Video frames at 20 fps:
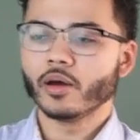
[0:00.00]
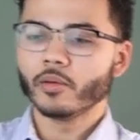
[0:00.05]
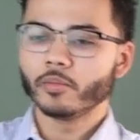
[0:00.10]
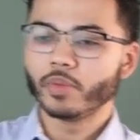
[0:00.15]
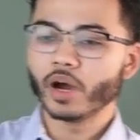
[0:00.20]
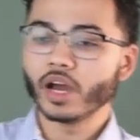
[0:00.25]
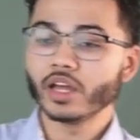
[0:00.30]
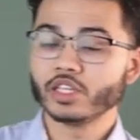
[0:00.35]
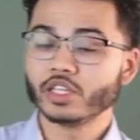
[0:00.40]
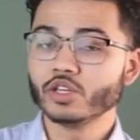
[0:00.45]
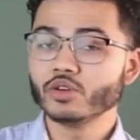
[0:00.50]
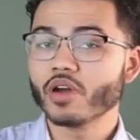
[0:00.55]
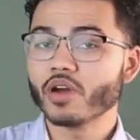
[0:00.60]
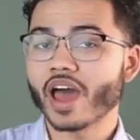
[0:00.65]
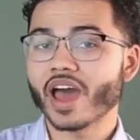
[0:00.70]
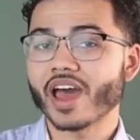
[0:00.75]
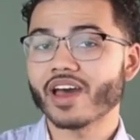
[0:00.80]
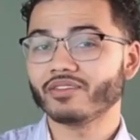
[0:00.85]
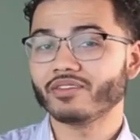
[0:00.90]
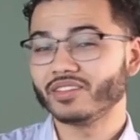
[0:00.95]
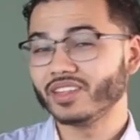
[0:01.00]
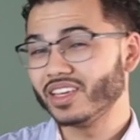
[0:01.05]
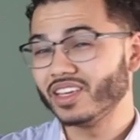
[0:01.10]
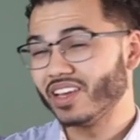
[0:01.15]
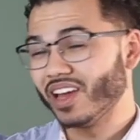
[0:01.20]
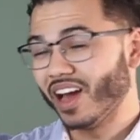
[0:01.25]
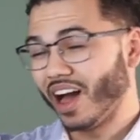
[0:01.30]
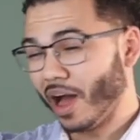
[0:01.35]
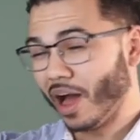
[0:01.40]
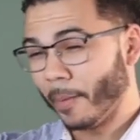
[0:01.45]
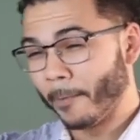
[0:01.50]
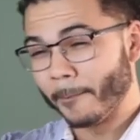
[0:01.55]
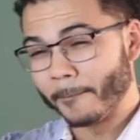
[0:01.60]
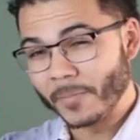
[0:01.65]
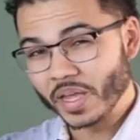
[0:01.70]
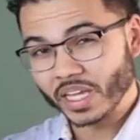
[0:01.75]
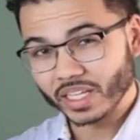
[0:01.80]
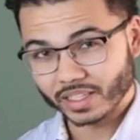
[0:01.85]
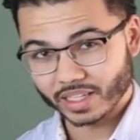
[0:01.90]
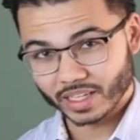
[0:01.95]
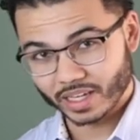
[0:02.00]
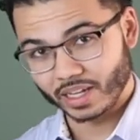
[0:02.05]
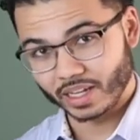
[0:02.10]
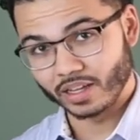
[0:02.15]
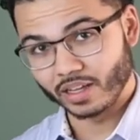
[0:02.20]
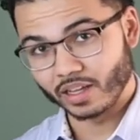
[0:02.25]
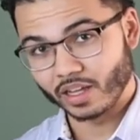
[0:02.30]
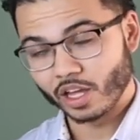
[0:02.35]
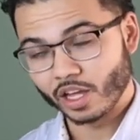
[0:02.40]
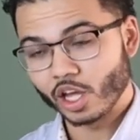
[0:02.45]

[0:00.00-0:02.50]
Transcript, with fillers: but you have the ability